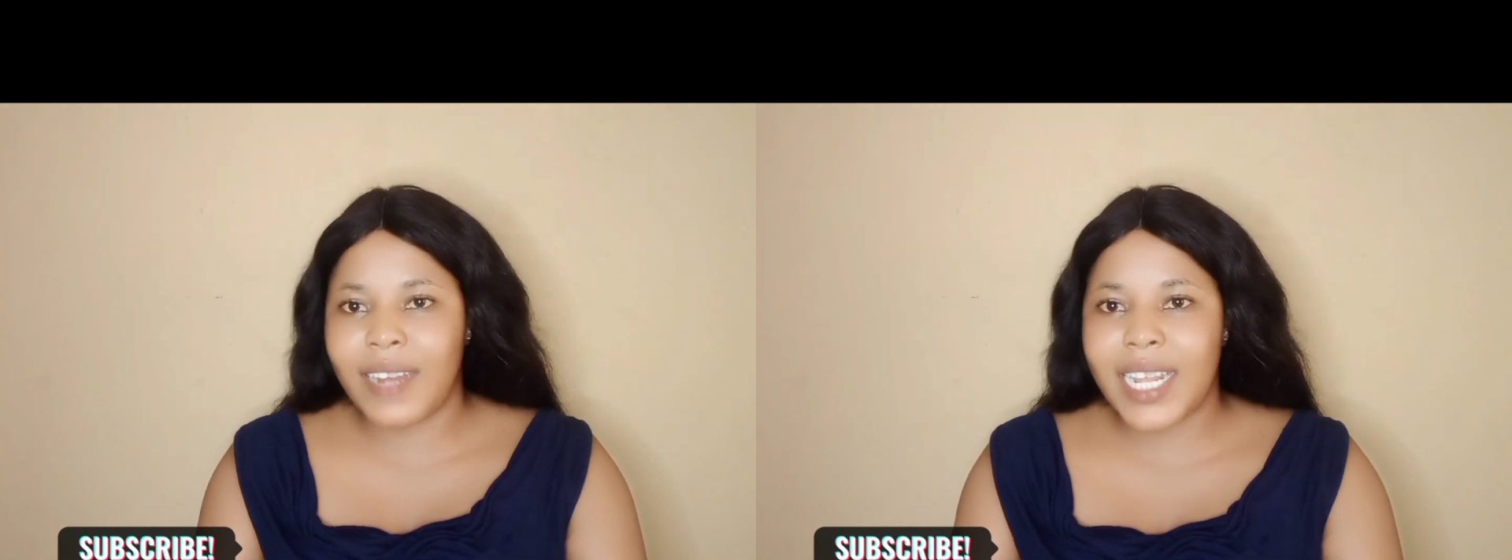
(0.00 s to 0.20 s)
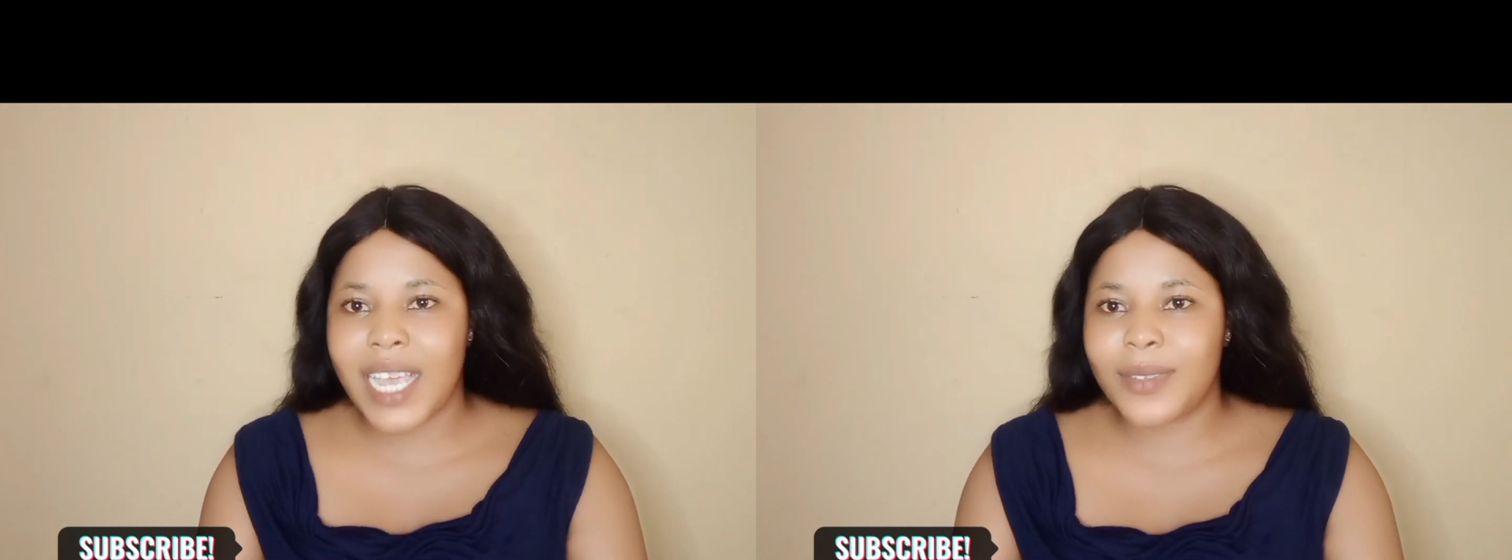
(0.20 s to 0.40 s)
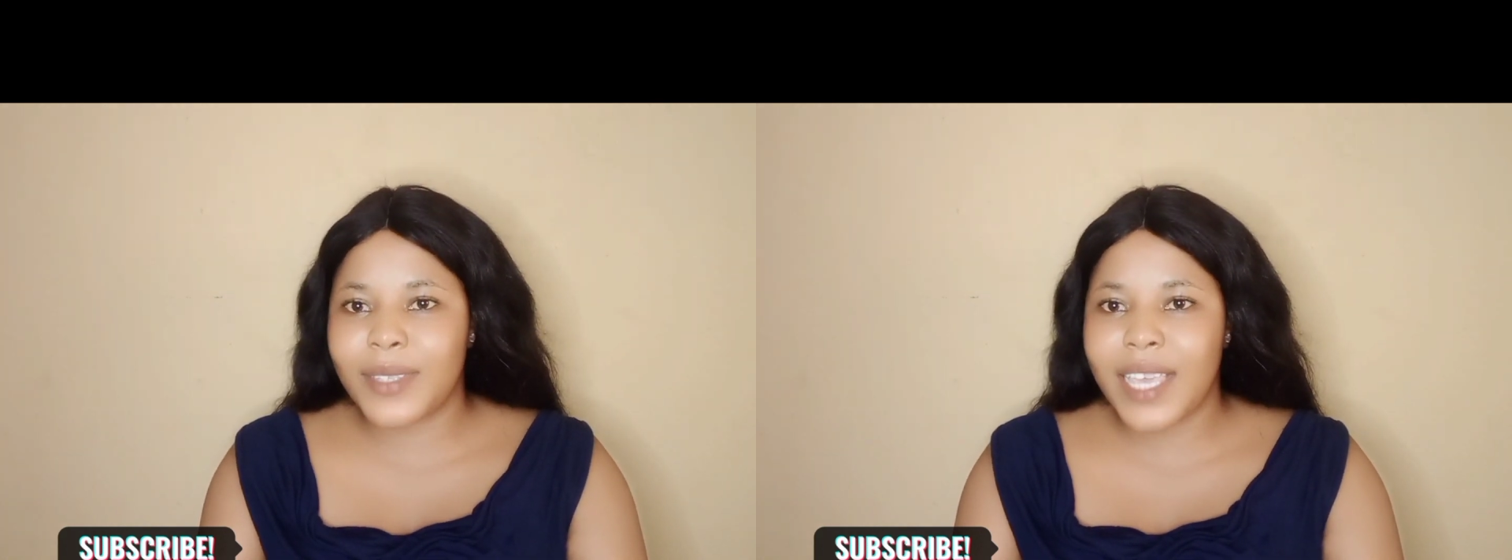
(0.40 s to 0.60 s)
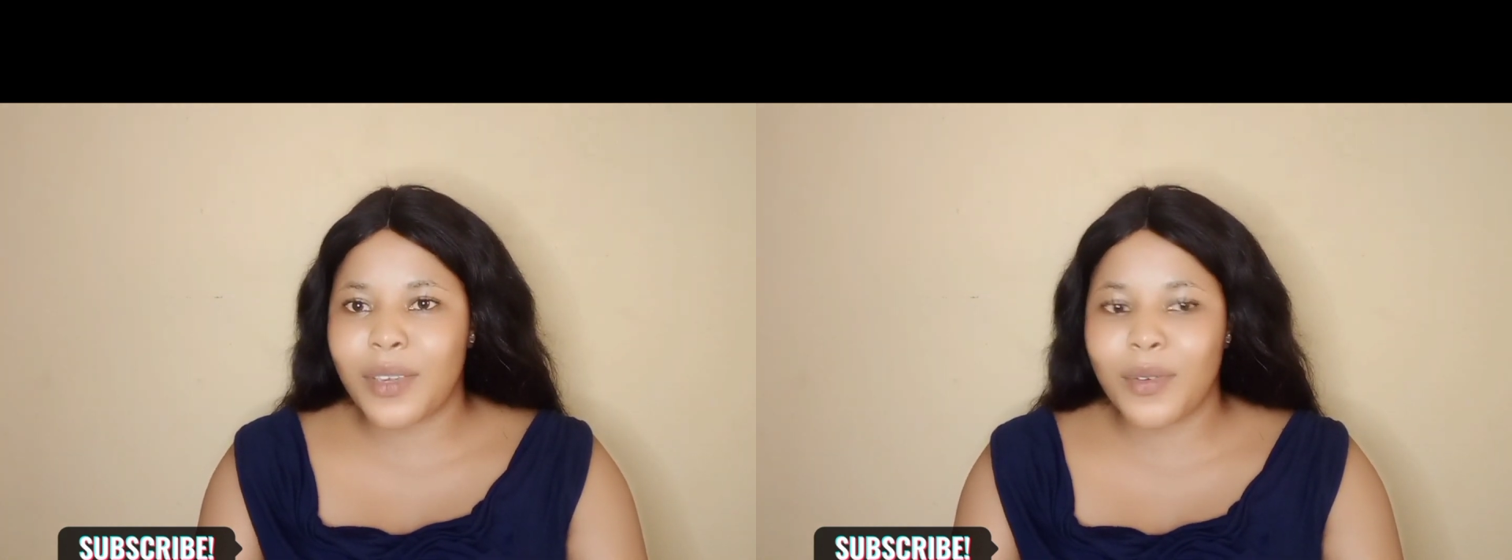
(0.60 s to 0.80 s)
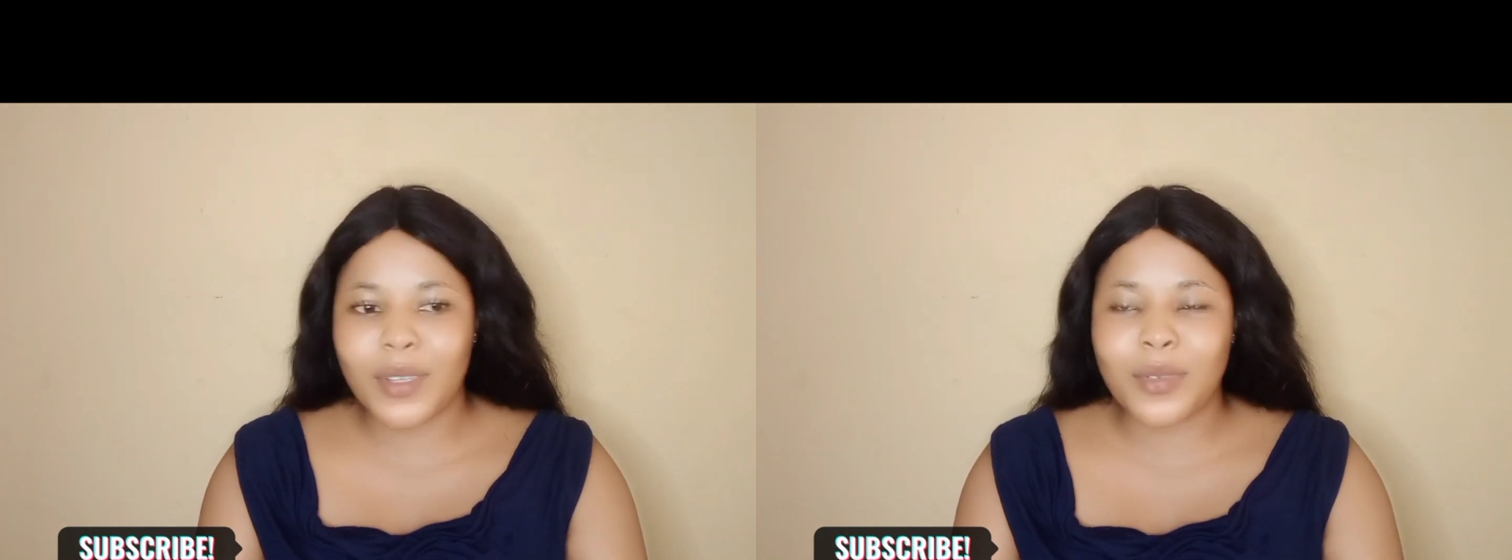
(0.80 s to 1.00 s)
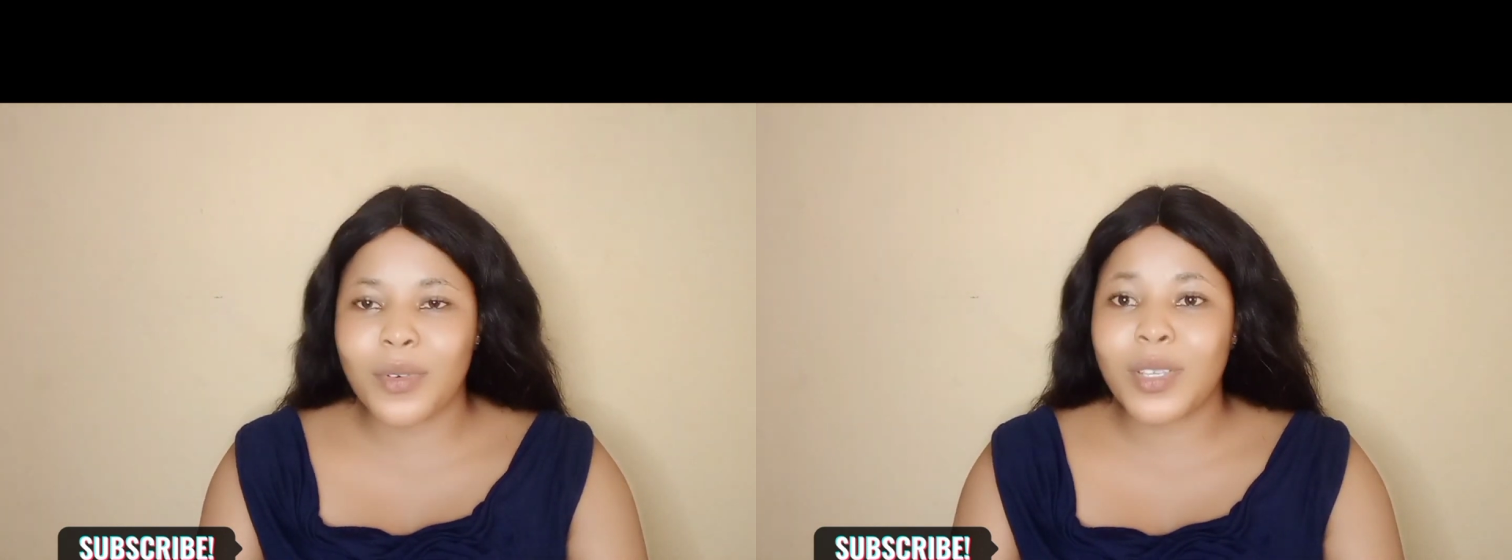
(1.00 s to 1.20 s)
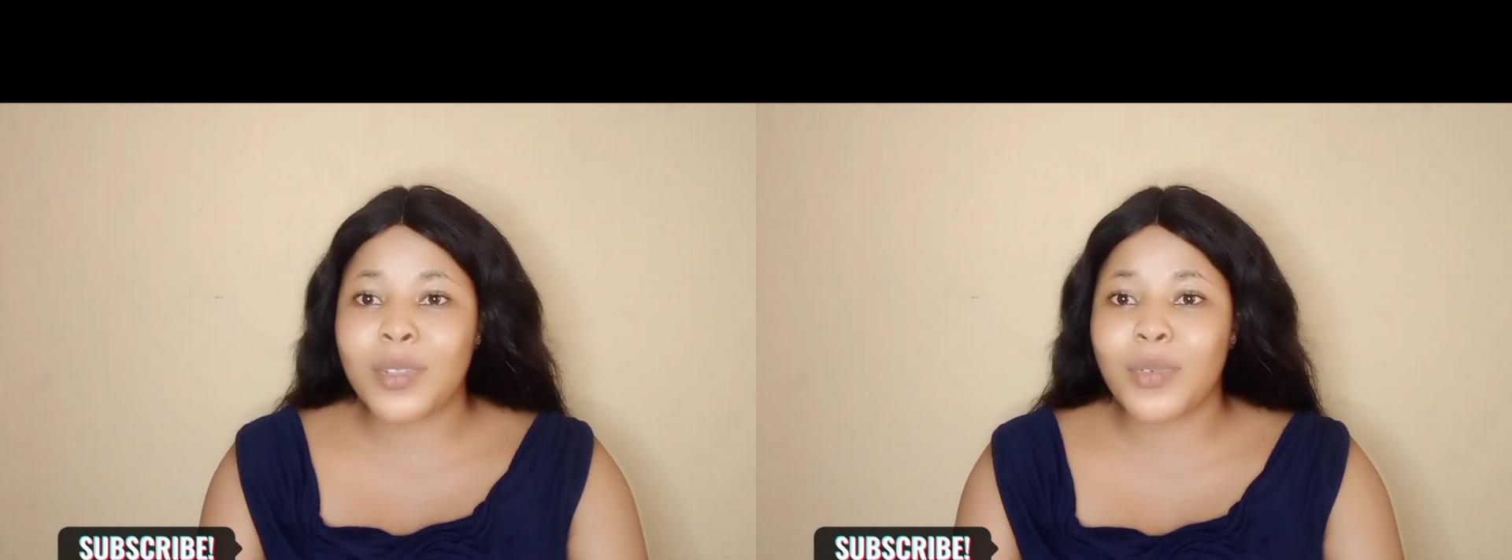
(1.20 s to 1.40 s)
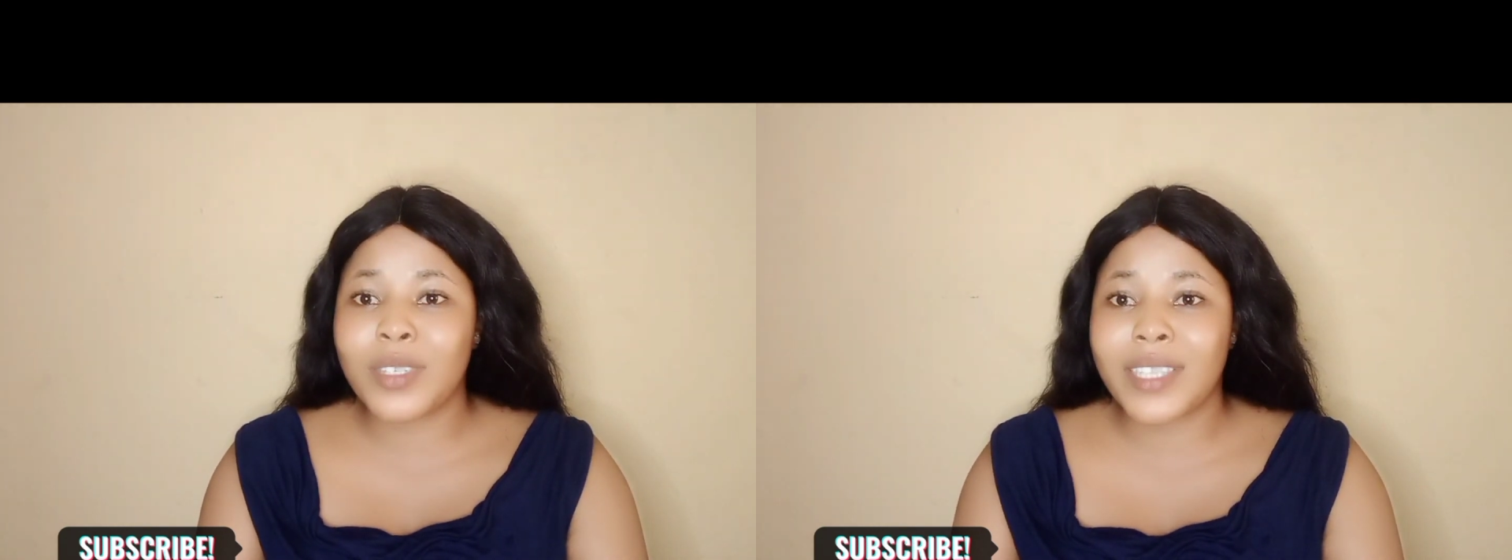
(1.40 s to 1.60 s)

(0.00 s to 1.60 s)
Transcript: Rather, it will